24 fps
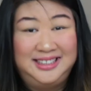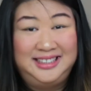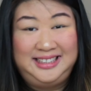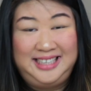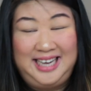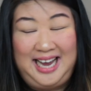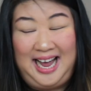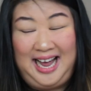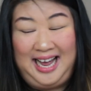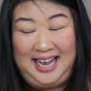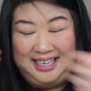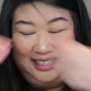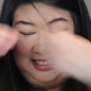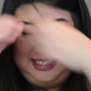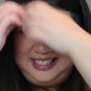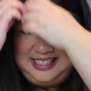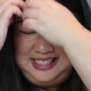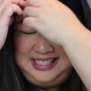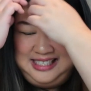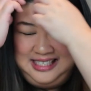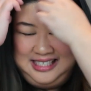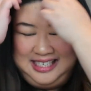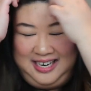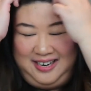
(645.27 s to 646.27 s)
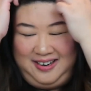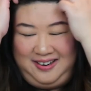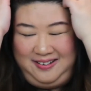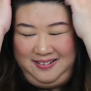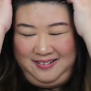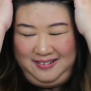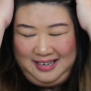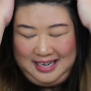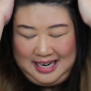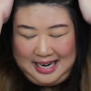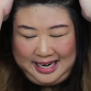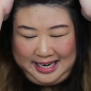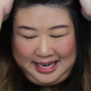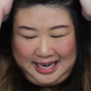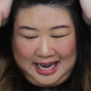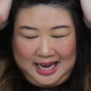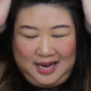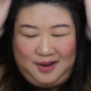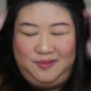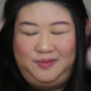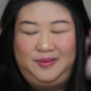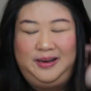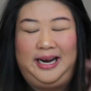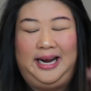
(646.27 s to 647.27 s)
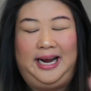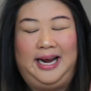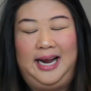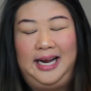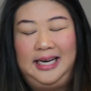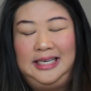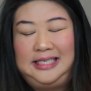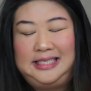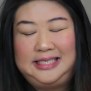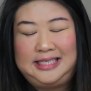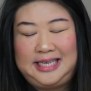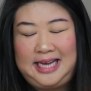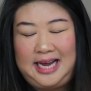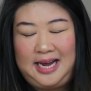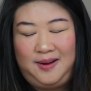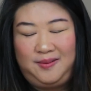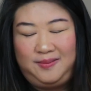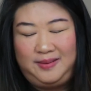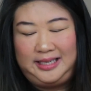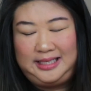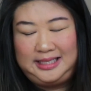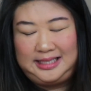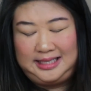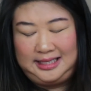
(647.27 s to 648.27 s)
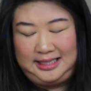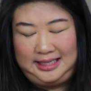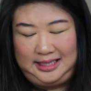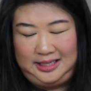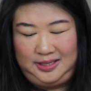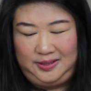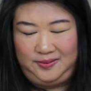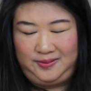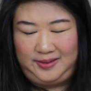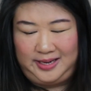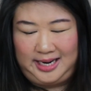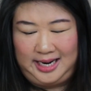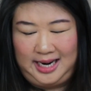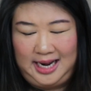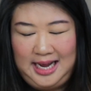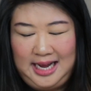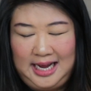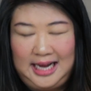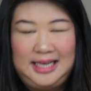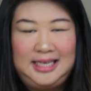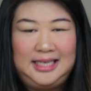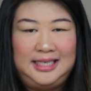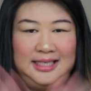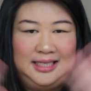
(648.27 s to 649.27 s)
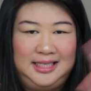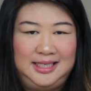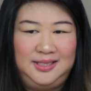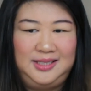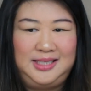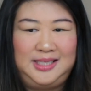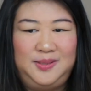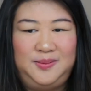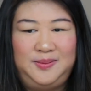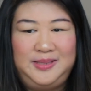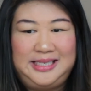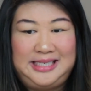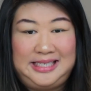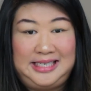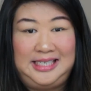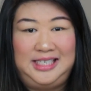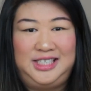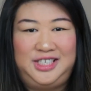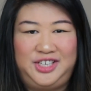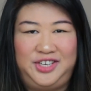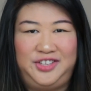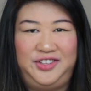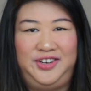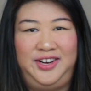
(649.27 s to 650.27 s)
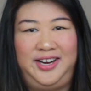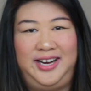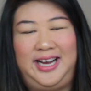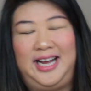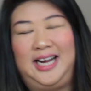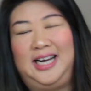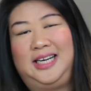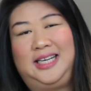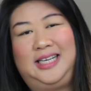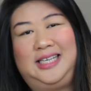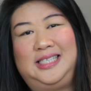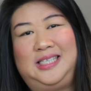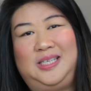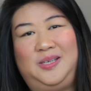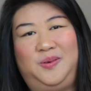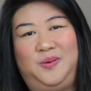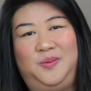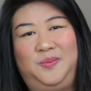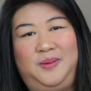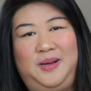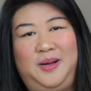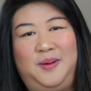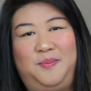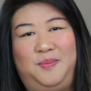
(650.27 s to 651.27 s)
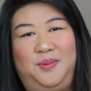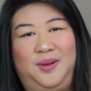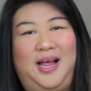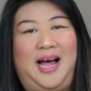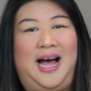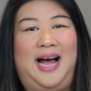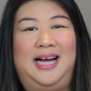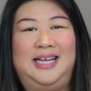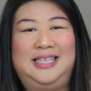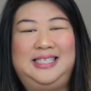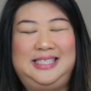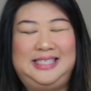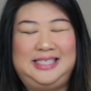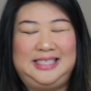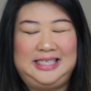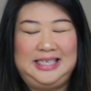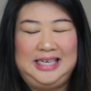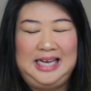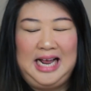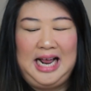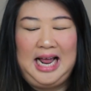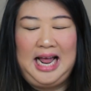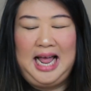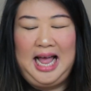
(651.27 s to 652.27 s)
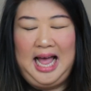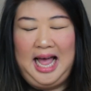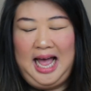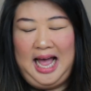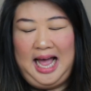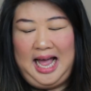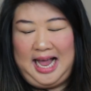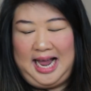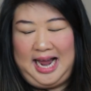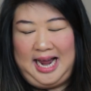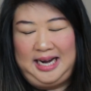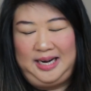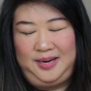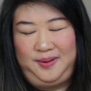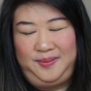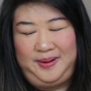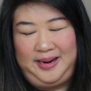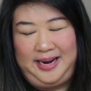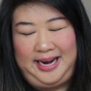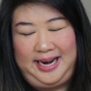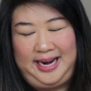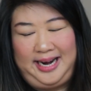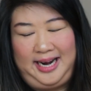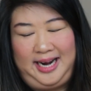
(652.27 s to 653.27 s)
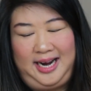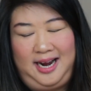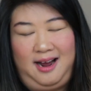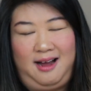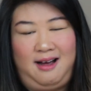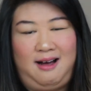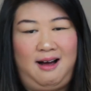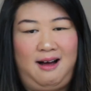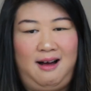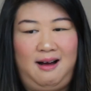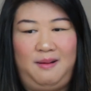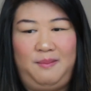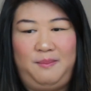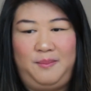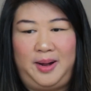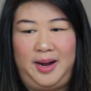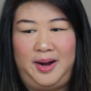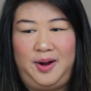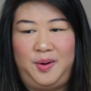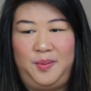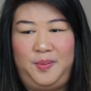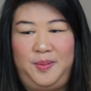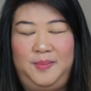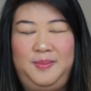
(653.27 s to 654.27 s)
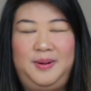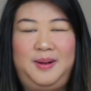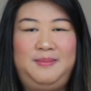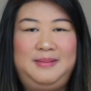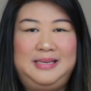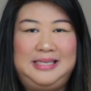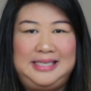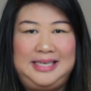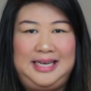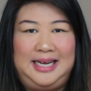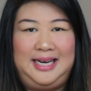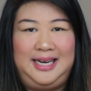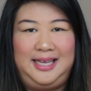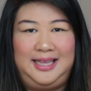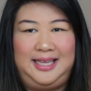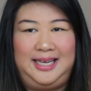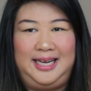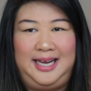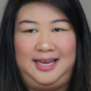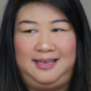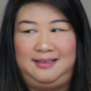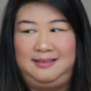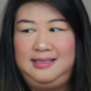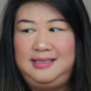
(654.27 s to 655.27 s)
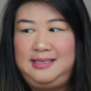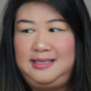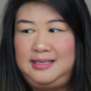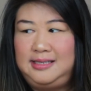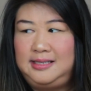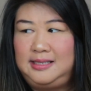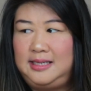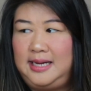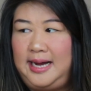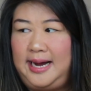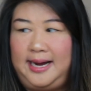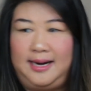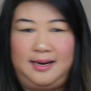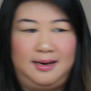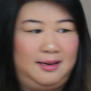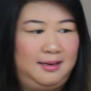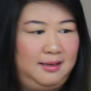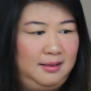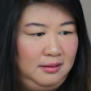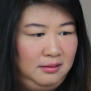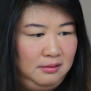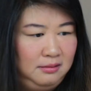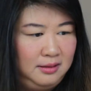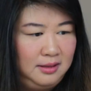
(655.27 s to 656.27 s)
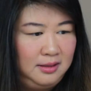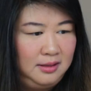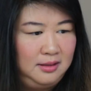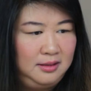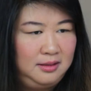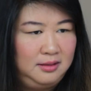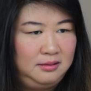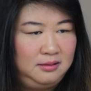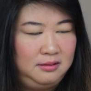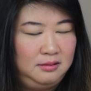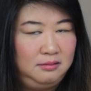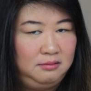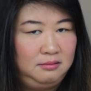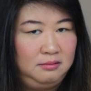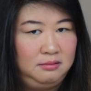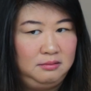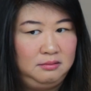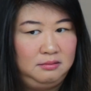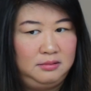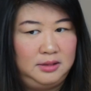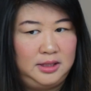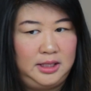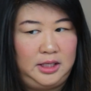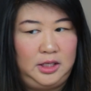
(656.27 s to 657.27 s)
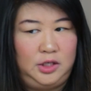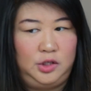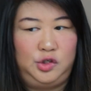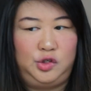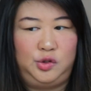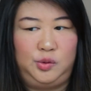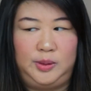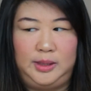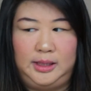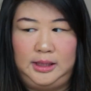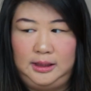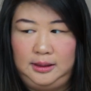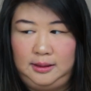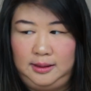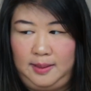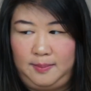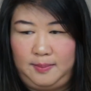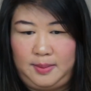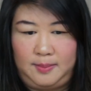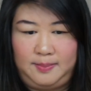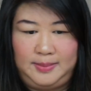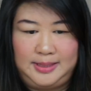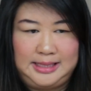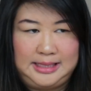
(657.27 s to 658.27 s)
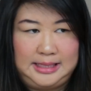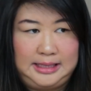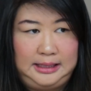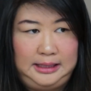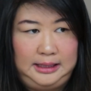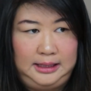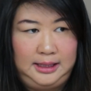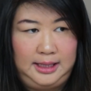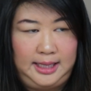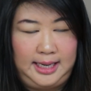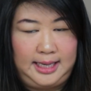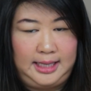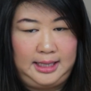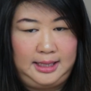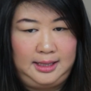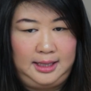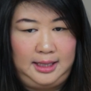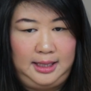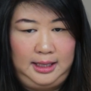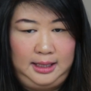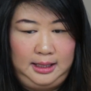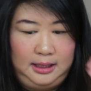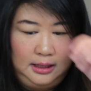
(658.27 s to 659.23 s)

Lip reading: Yeah, so I can't wait. I just can't wait till you, till we see each other again because it will be a blast. Anyway, I hope I'm not missing anything else. Anna, the usual. Am I missing anything?